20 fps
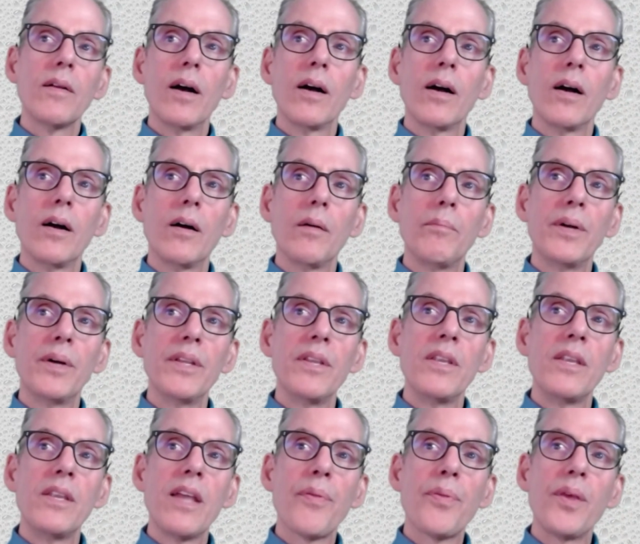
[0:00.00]
but
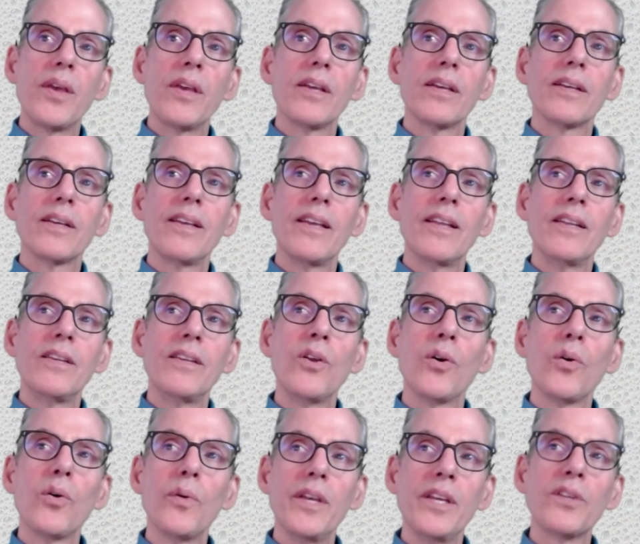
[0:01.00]

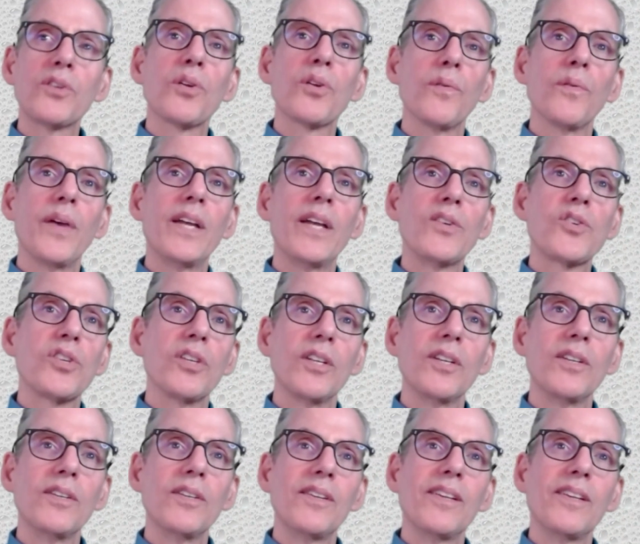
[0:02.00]
no
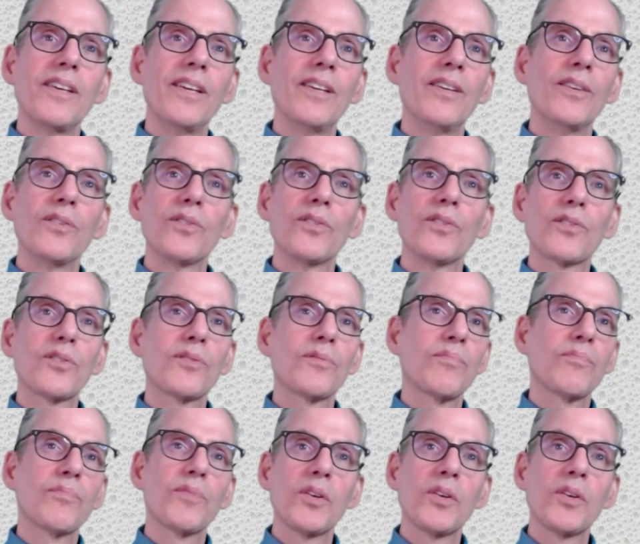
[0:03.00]
intervention is